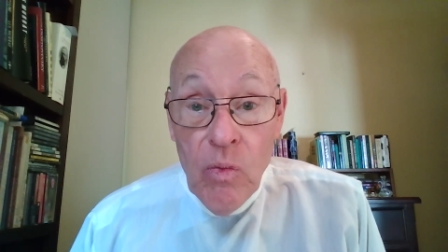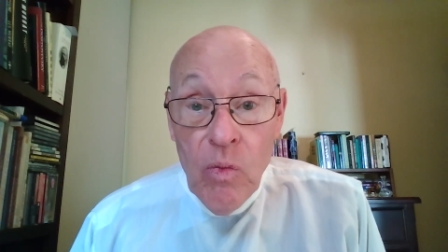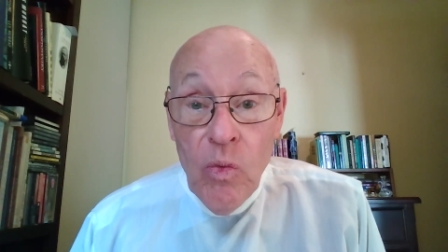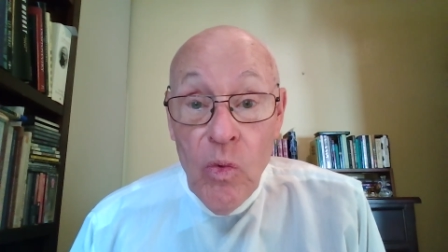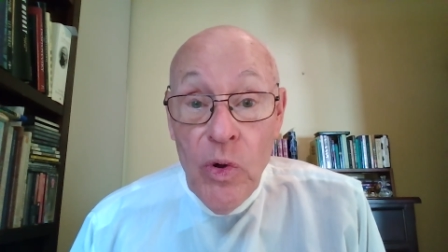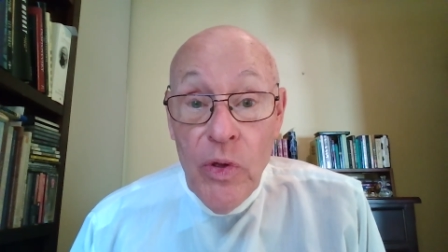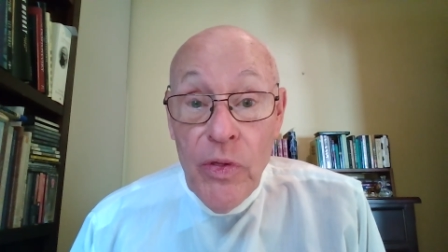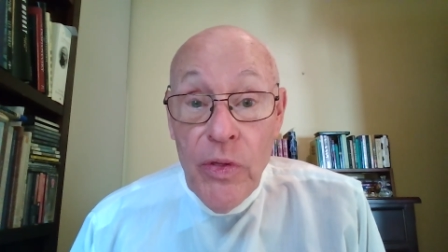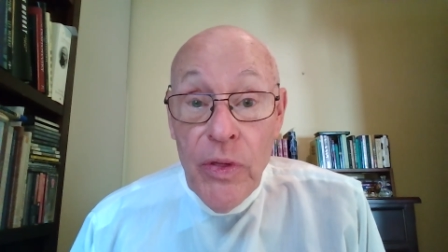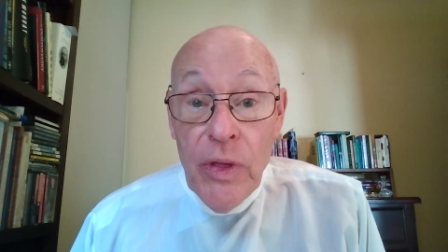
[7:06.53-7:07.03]

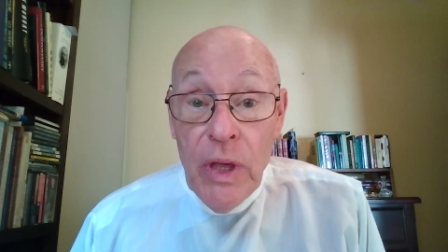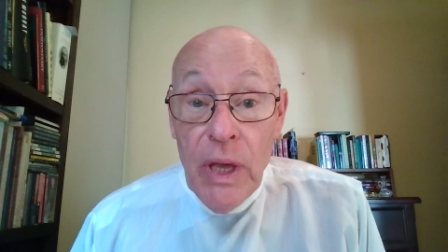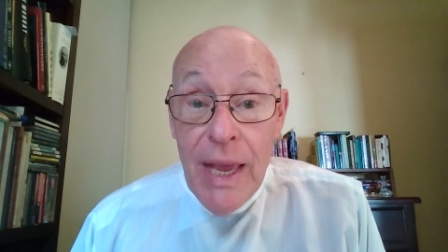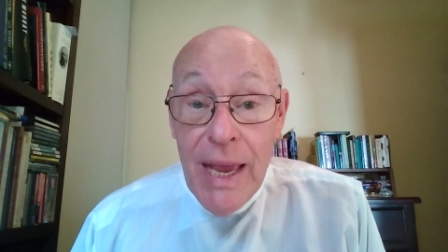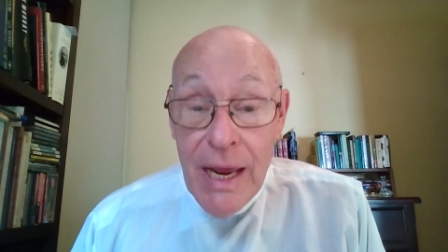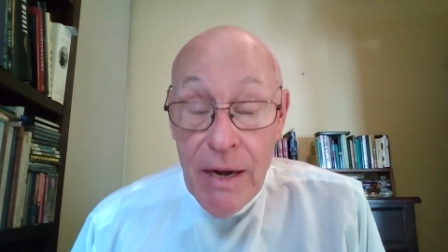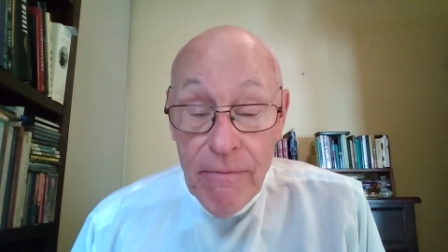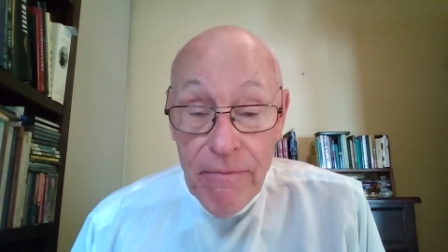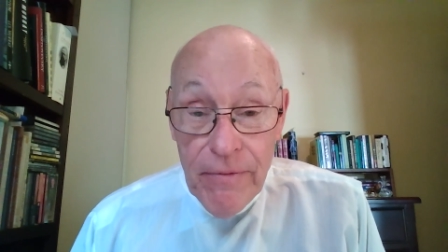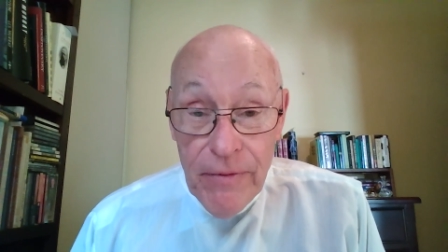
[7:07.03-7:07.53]
with
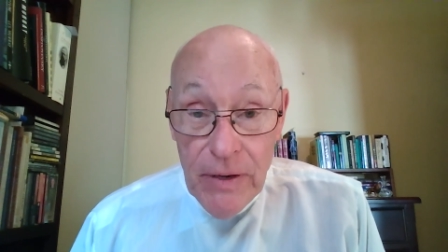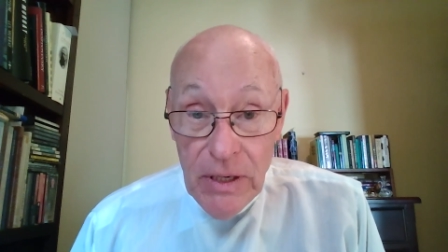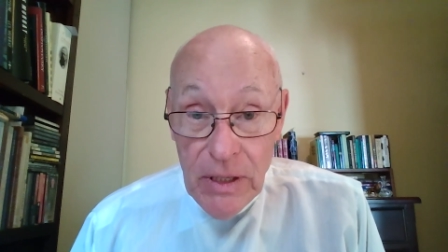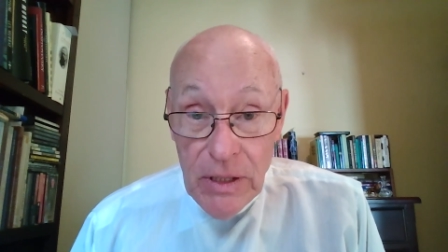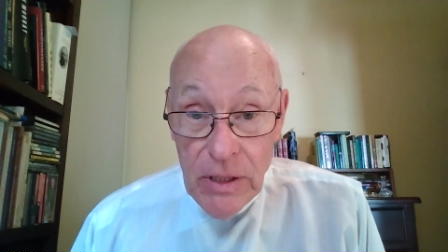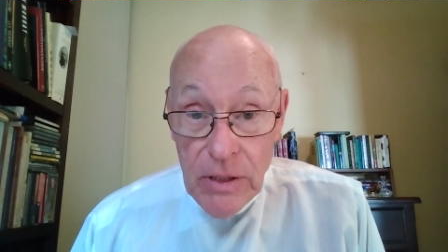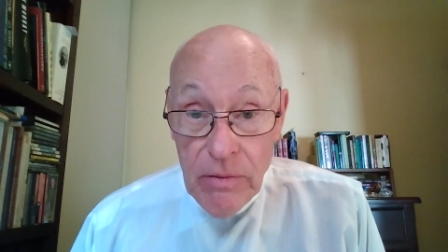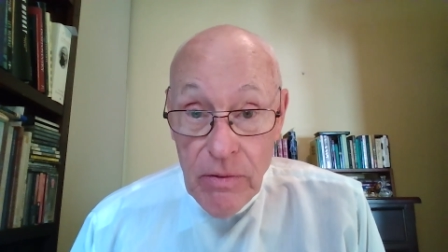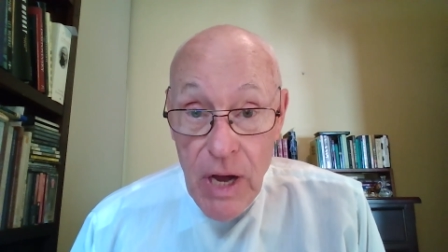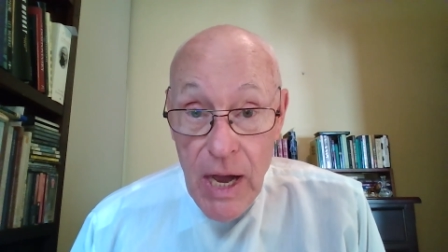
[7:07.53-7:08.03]

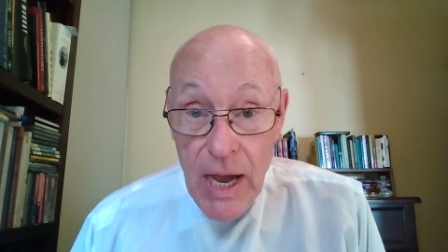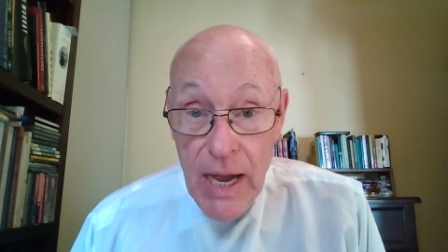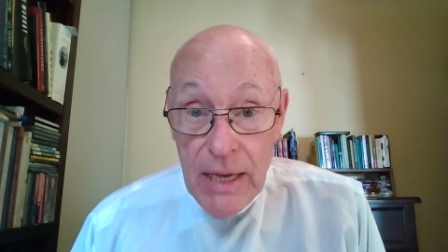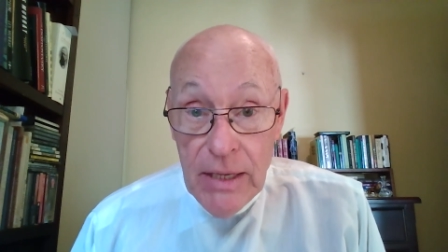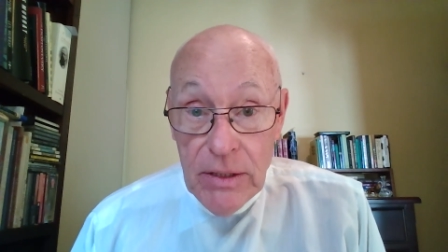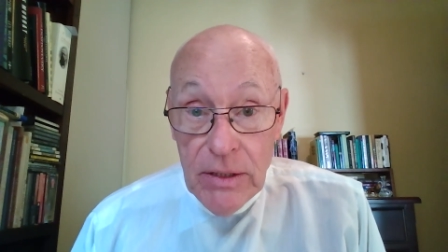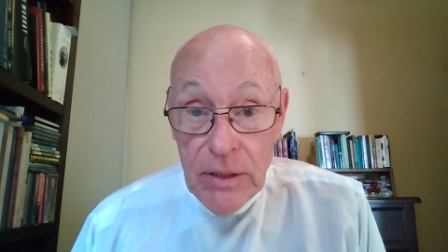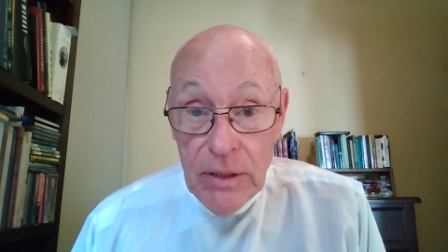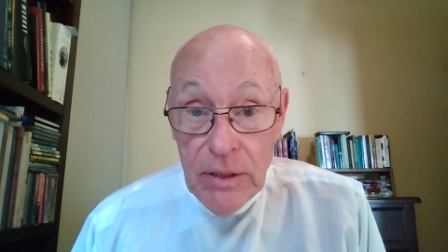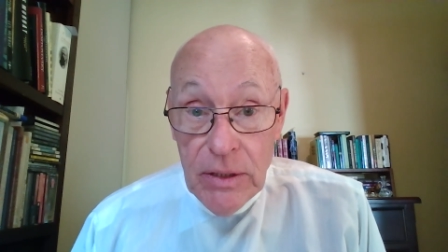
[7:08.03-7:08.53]
infinite
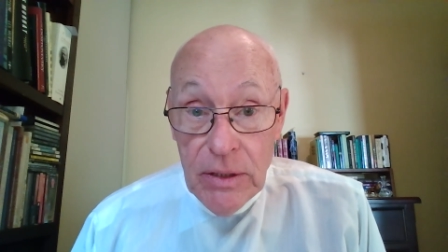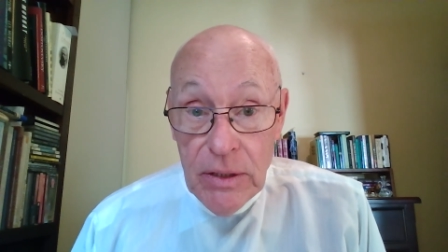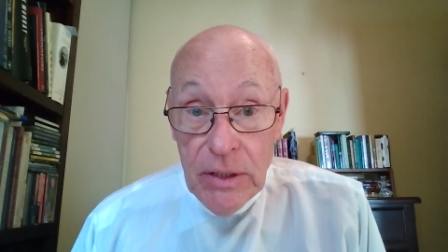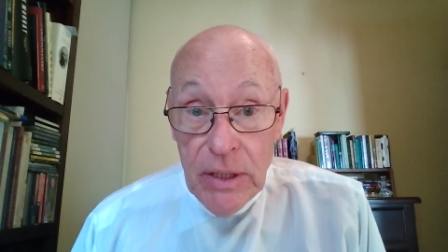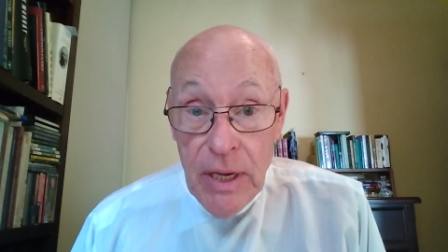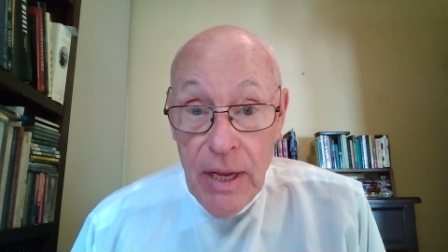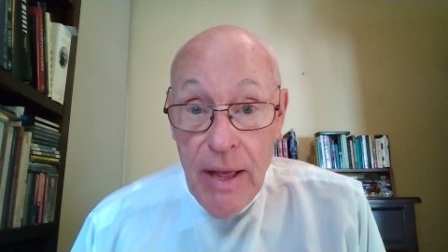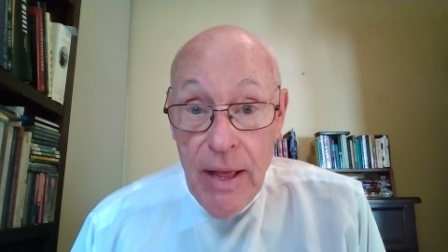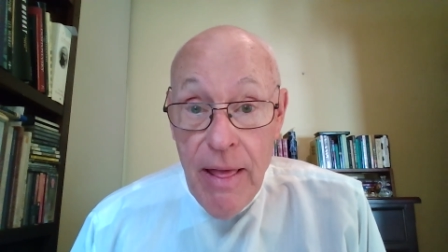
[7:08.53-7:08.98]
horizons.